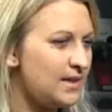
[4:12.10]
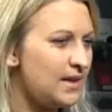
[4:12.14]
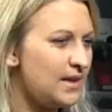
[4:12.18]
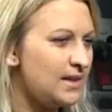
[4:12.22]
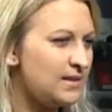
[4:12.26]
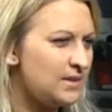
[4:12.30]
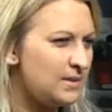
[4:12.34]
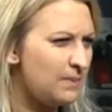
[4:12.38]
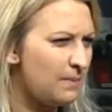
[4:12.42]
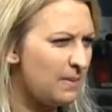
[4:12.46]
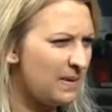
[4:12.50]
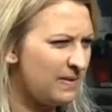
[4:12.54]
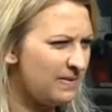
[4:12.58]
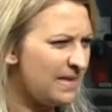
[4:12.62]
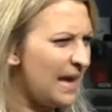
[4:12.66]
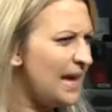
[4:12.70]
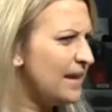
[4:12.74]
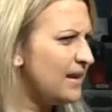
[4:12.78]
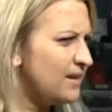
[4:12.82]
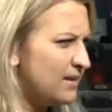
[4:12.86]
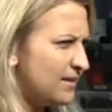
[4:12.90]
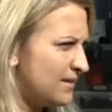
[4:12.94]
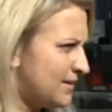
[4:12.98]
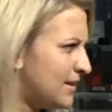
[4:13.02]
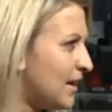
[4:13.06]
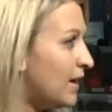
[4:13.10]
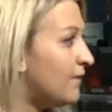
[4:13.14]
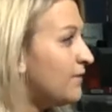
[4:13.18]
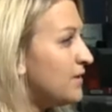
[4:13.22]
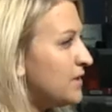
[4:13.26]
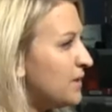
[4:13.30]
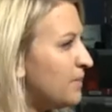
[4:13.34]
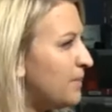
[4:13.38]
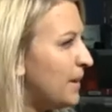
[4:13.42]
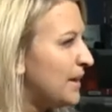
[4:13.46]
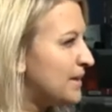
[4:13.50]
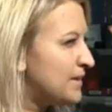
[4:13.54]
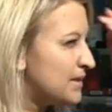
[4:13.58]
that in itself is
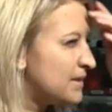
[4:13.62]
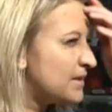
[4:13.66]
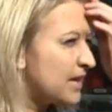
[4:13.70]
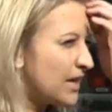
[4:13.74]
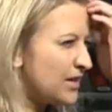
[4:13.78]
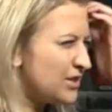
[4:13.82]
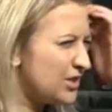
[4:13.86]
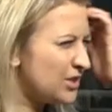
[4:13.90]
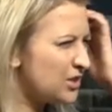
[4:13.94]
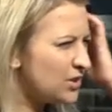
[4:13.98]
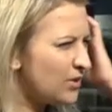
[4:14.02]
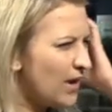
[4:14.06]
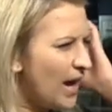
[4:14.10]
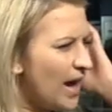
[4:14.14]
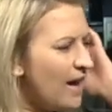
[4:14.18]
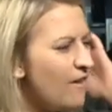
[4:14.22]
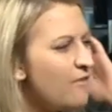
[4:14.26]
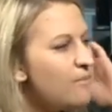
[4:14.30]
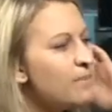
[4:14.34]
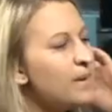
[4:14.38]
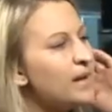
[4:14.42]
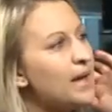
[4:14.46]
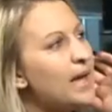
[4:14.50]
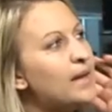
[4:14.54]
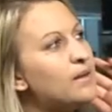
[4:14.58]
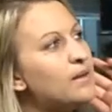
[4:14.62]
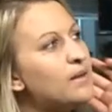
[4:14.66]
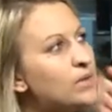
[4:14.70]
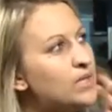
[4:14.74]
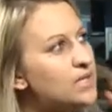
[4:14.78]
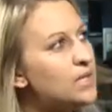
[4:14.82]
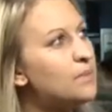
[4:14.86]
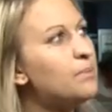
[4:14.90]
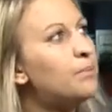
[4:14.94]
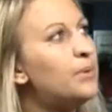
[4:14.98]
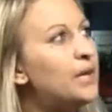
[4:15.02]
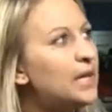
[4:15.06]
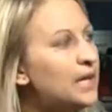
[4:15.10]
a big discussion to have. But we
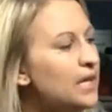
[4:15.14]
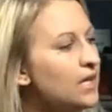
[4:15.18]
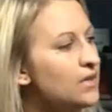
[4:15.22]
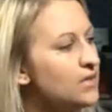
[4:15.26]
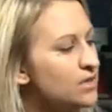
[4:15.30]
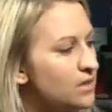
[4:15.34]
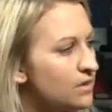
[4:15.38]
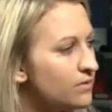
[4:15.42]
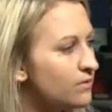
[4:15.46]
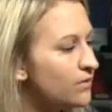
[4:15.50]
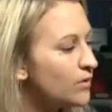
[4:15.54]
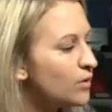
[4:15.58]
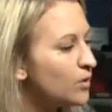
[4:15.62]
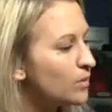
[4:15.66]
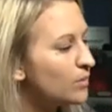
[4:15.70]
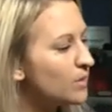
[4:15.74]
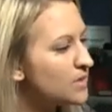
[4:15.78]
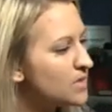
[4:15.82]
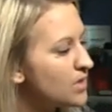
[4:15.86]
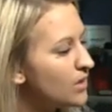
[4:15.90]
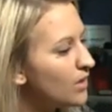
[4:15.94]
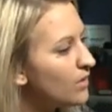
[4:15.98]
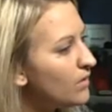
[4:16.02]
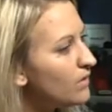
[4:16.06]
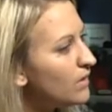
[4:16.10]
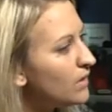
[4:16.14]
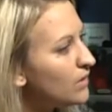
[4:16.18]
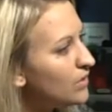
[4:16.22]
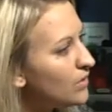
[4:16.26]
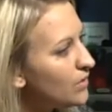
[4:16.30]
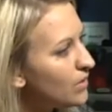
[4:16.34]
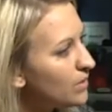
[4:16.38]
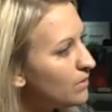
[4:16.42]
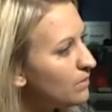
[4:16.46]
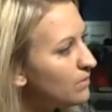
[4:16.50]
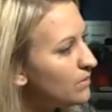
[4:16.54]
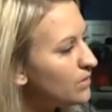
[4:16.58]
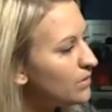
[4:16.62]
did bring it into the film, because I don't think you
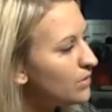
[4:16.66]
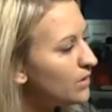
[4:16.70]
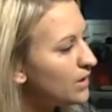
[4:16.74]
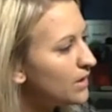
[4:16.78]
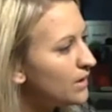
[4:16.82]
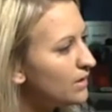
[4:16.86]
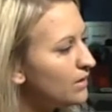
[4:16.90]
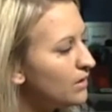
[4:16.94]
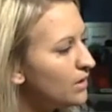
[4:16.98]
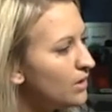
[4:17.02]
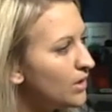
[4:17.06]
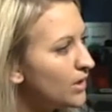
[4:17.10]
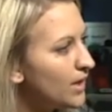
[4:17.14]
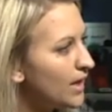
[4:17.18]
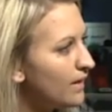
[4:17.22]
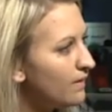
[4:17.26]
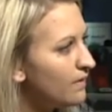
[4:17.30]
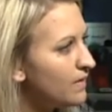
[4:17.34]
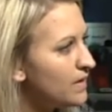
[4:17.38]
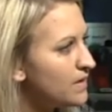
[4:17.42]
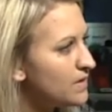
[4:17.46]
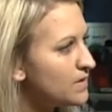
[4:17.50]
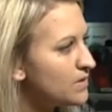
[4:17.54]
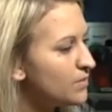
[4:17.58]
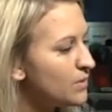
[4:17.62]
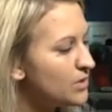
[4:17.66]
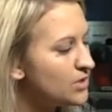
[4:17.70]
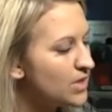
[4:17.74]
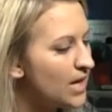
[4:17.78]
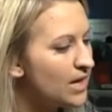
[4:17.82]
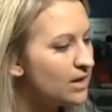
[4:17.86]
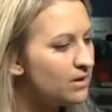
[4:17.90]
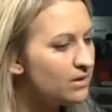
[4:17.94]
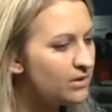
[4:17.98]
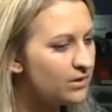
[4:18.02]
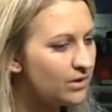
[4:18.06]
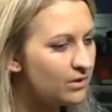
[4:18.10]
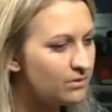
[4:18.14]
can look at this. We try
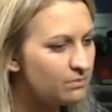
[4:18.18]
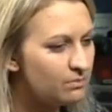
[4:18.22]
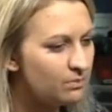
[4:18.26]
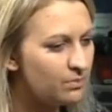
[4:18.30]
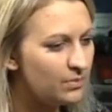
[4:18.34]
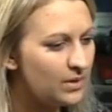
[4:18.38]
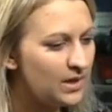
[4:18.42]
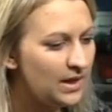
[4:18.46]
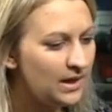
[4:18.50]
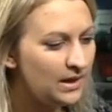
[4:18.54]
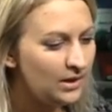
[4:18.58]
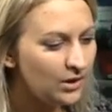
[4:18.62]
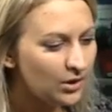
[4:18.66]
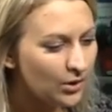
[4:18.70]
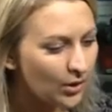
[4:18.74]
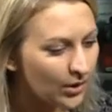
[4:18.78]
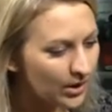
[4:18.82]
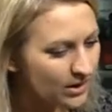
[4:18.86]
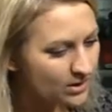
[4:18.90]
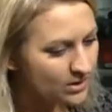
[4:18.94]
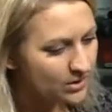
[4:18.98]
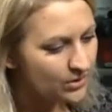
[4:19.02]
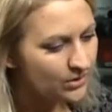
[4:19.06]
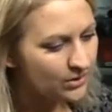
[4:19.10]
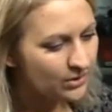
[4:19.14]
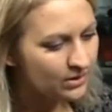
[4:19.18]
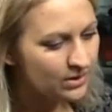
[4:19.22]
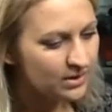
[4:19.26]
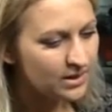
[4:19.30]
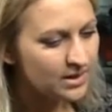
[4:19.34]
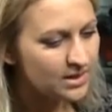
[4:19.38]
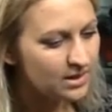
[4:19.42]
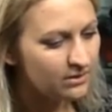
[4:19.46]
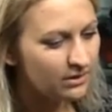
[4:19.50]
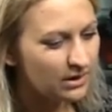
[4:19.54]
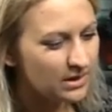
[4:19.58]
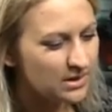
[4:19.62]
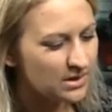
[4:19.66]
to, you know, go into the
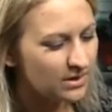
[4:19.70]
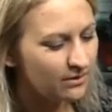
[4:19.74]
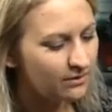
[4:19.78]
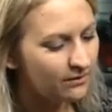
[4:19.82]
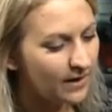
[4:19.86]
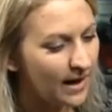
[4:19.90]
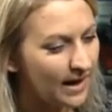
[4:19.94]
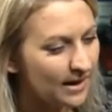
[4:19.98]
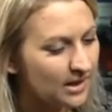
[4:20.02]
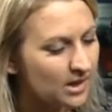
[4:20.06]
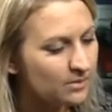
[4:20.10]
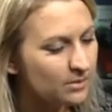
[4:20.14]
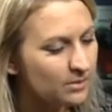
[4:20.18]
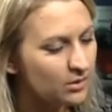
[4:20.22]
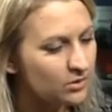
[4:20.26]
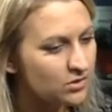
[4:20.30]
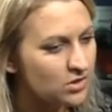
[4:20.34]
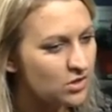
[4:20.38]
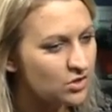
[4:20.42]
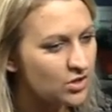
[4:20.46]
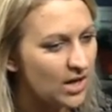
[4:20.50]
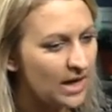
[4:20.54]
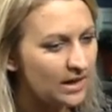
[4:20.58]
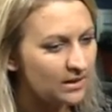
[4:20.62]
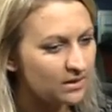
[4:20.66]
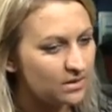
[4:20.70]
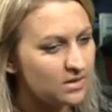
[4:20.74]
nitty-gritty of fracking, but also try and